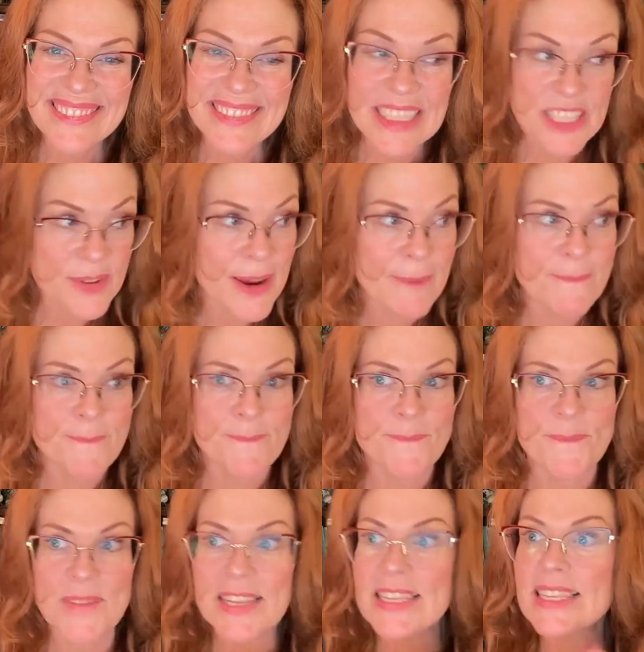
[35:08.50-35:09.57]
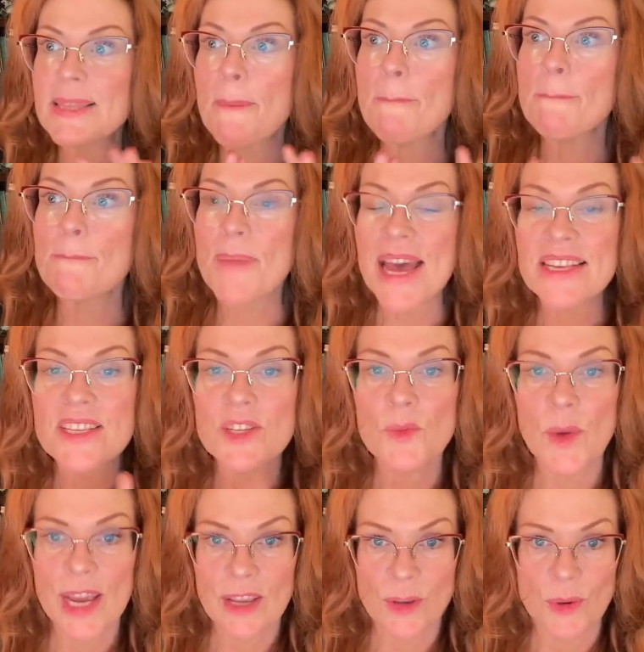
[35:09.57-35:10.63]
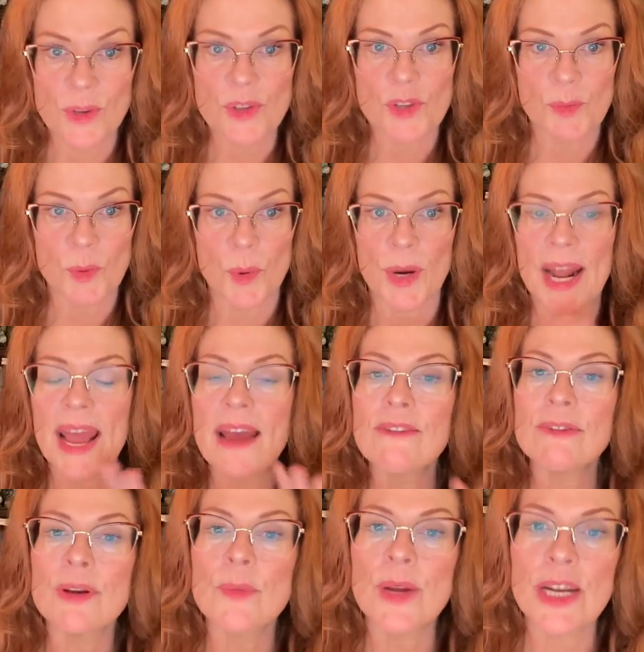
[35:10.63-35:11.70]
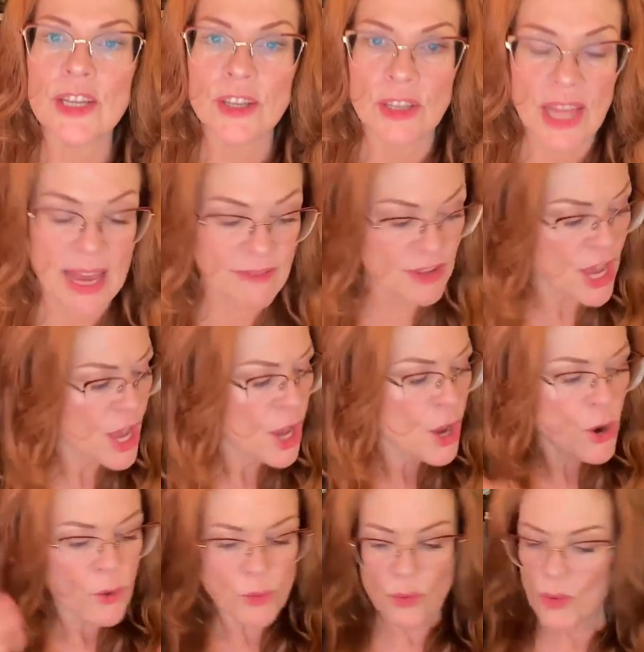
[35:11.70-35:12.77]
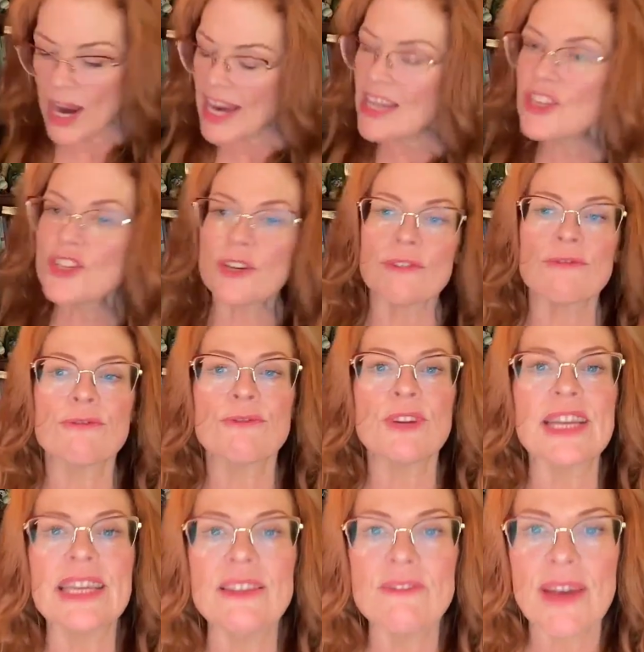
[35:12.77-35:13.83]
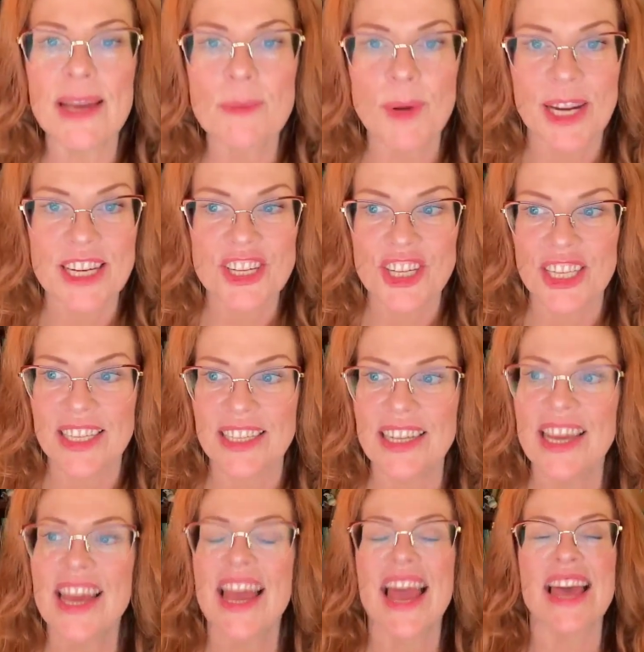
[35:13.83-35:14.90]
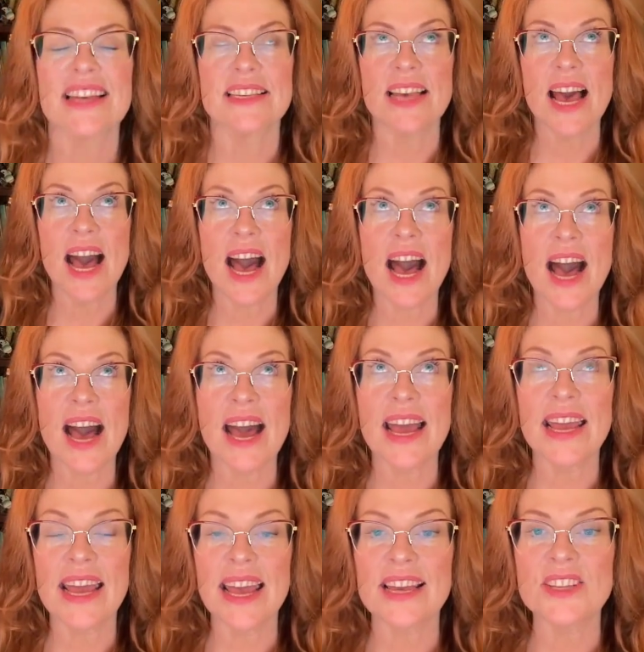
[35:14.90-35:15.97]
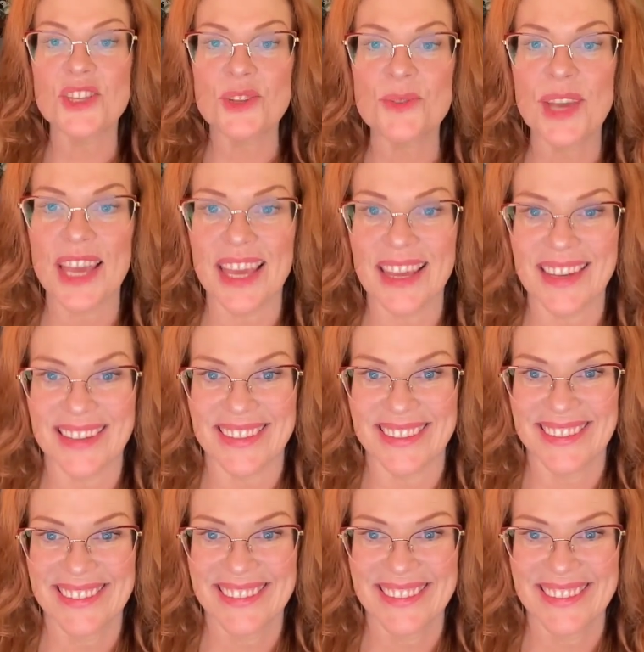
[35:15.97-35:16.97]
That's right. That's the best way you can support everyone in your life. Raise your freaking vibration as high as you can.